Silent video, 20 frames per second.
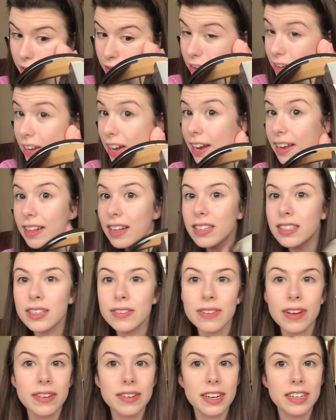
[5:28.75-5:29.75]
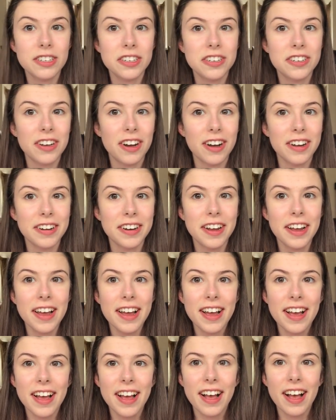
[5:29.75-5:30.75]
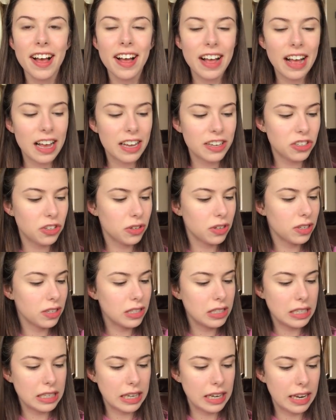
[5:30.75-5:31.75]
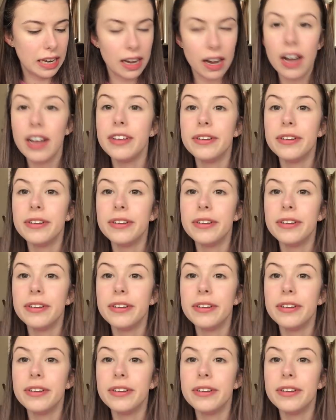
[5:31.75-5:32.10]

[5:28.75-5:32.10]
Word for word: Okay, that's the foundation done. As you can see,